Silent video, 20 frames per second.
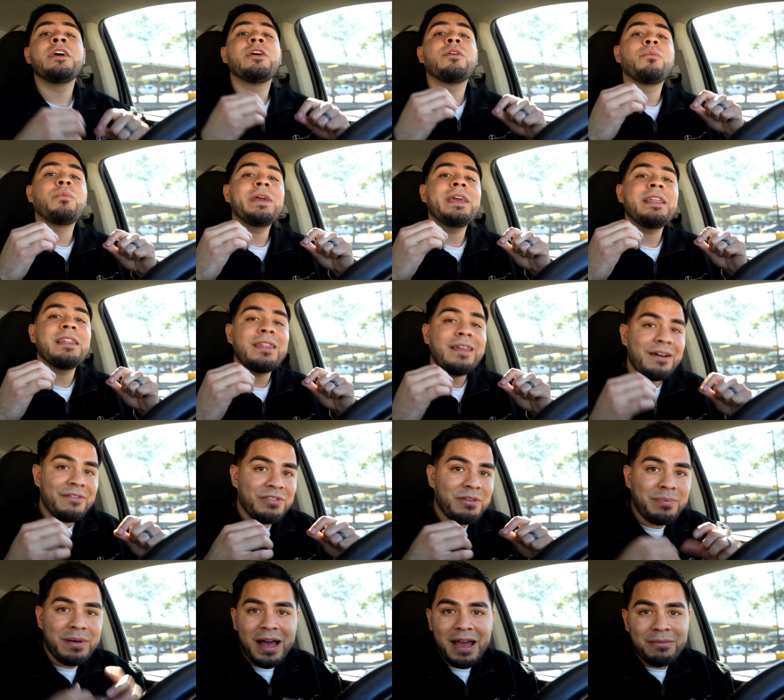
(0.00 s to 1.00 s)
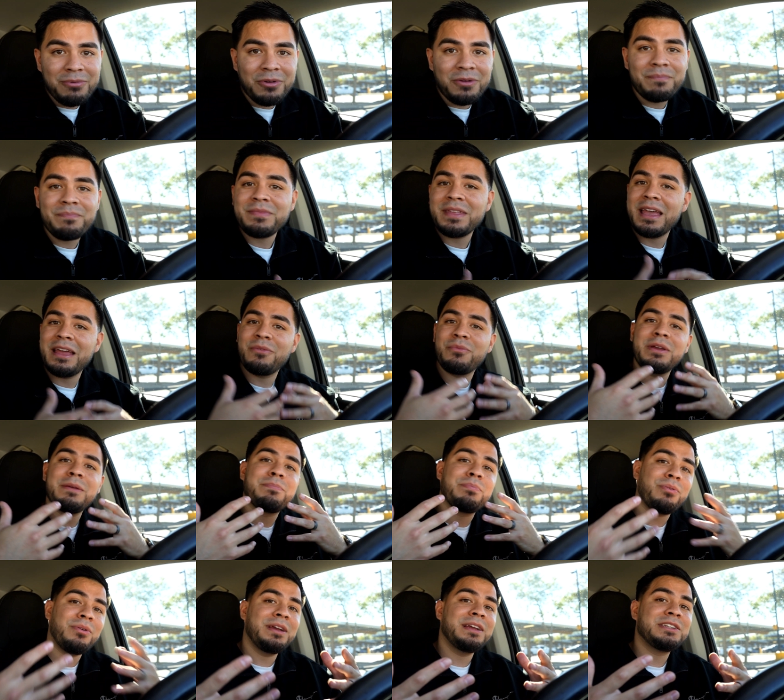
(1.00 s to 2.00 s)
we love the Bible and we
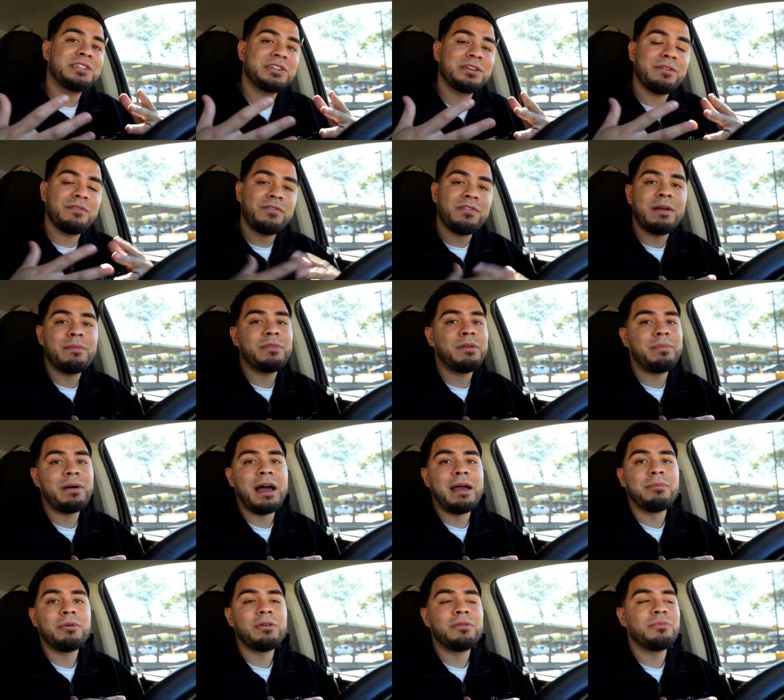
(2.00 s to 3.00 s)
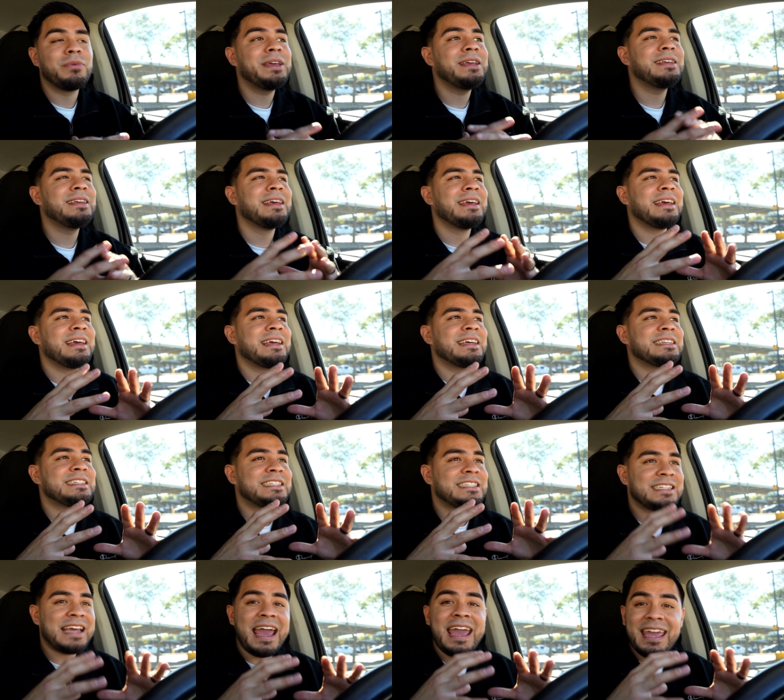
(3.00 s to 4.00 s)
preach from the Bible. We
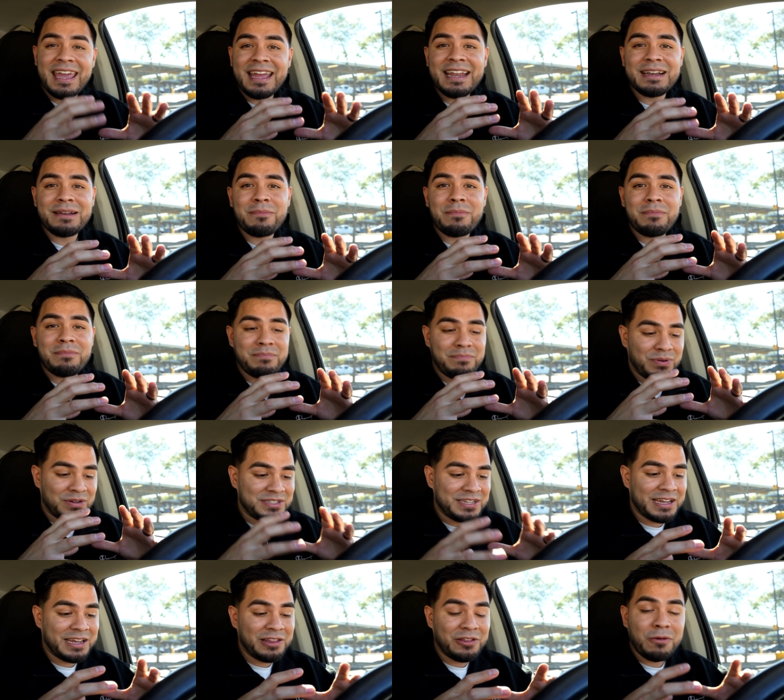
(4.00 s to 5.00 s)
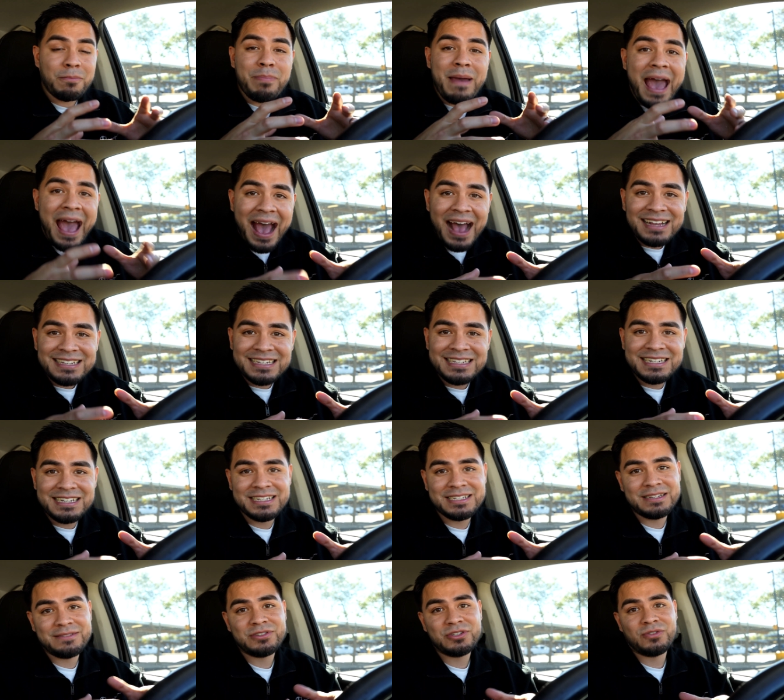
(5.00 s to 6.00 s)
stay in particular
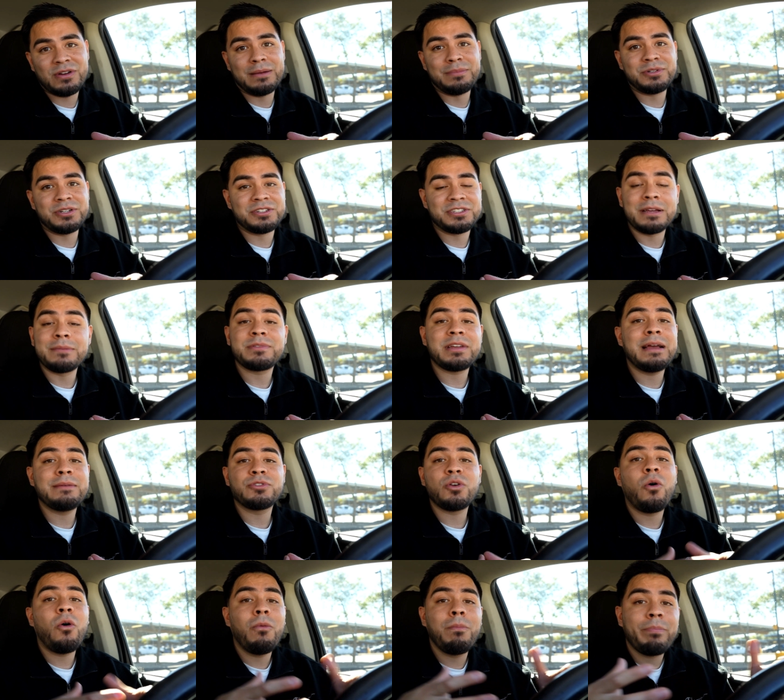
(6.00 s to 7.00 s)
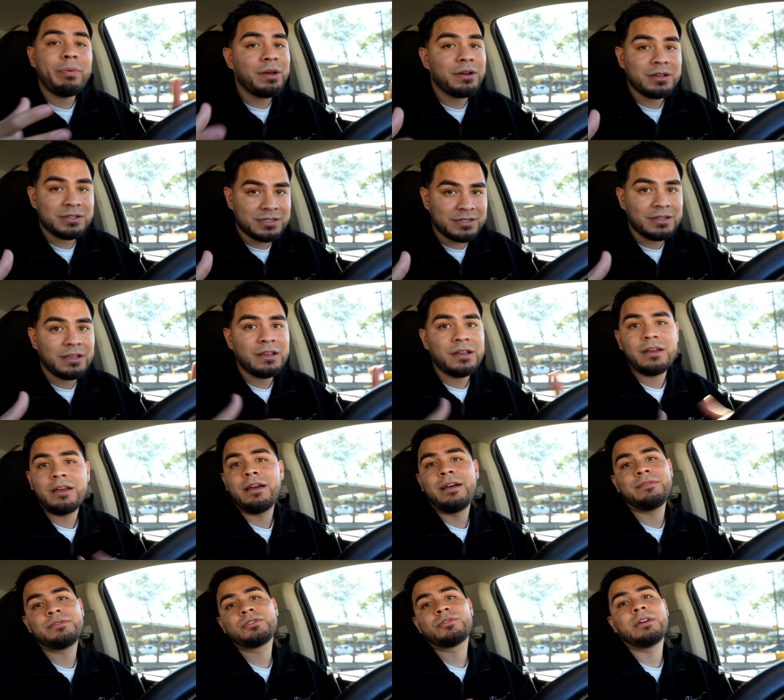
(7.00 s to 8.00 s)
passages of Scripture, sometimes whole books
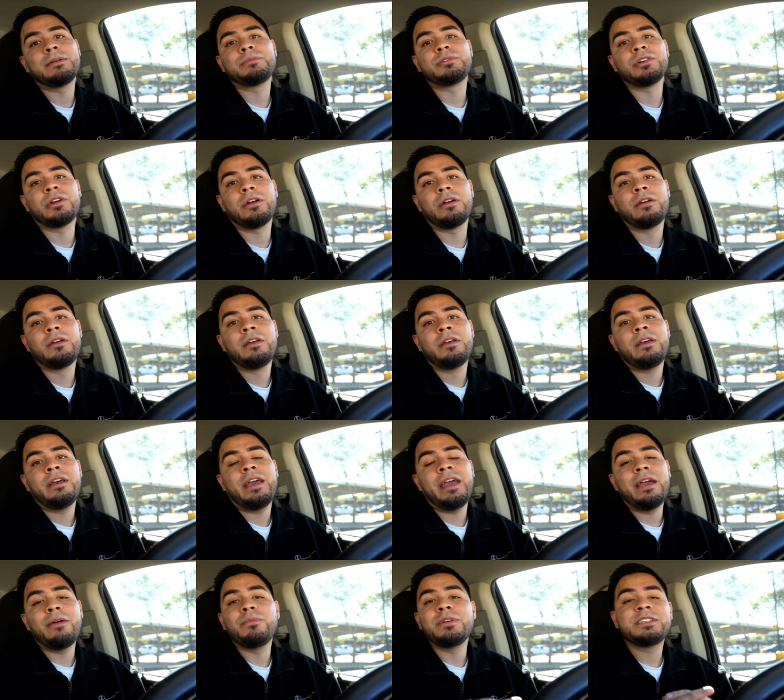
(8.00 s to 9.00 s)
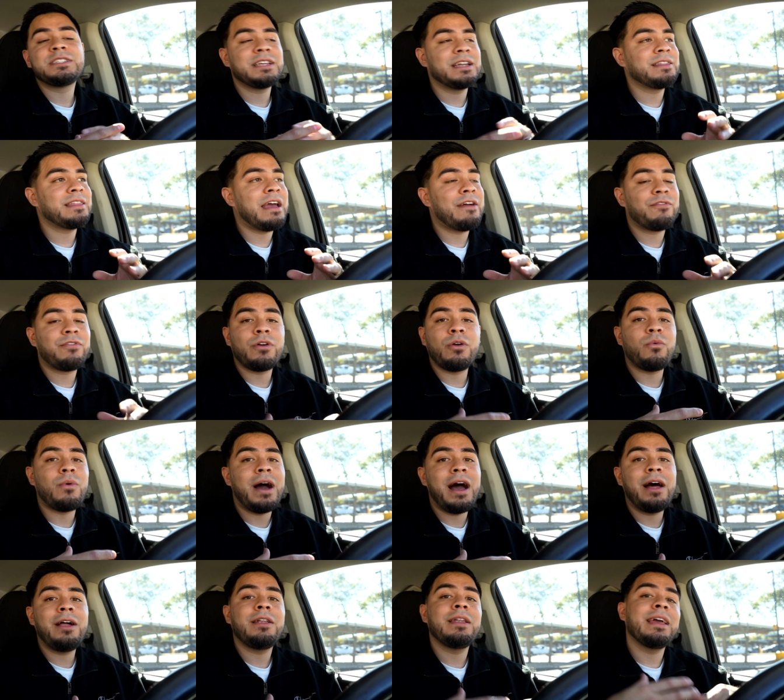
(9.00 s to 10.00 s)
of Scripture and we sit in that for a
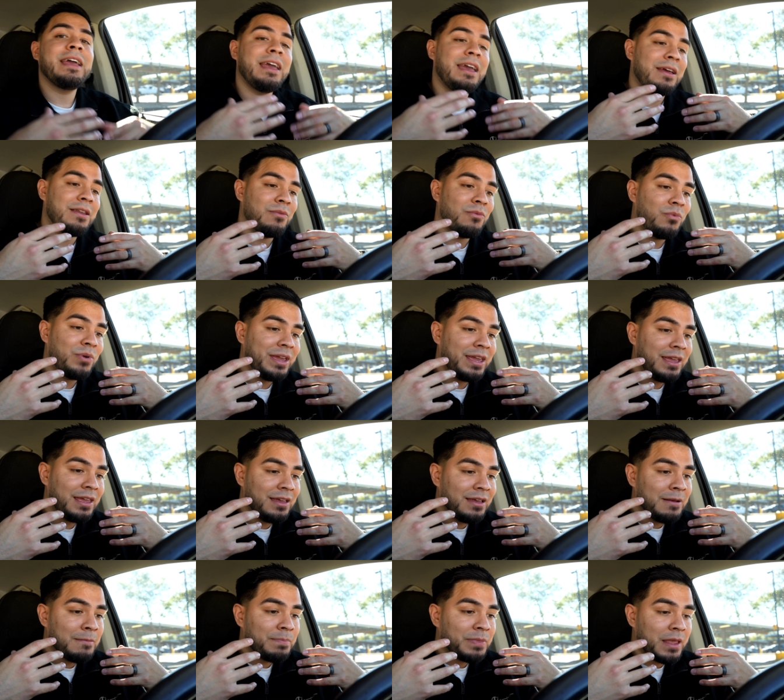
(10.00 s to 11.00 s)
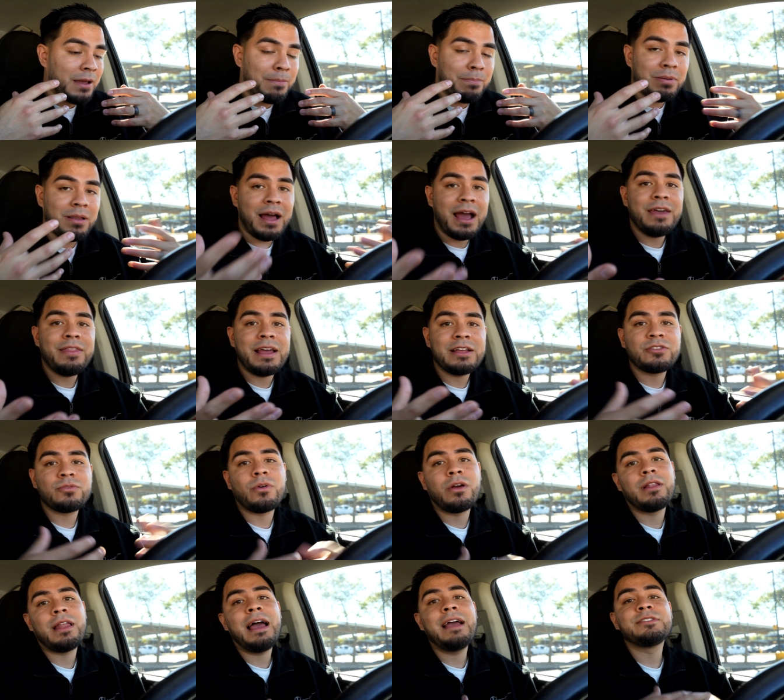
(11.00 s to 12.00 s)
while and we apply that to
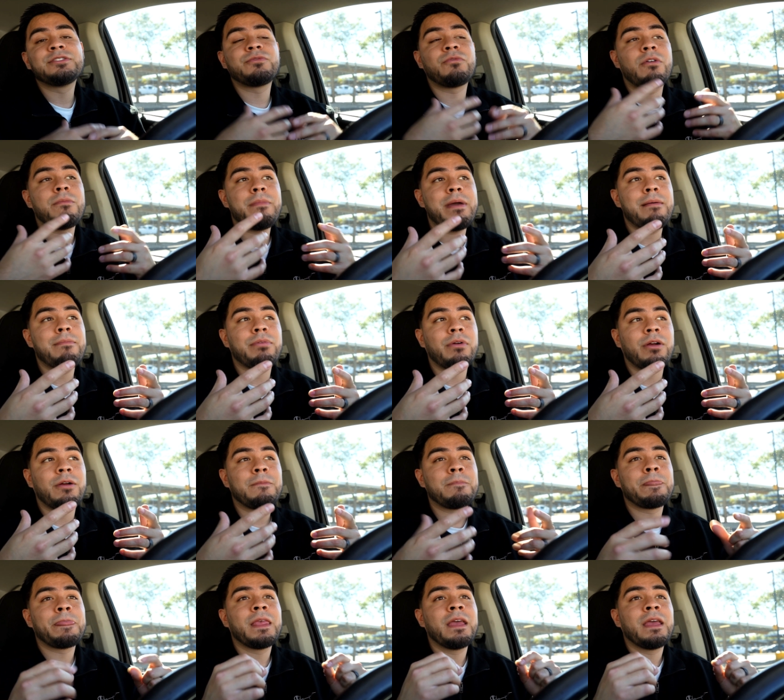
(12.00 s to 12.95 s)
our lives and remember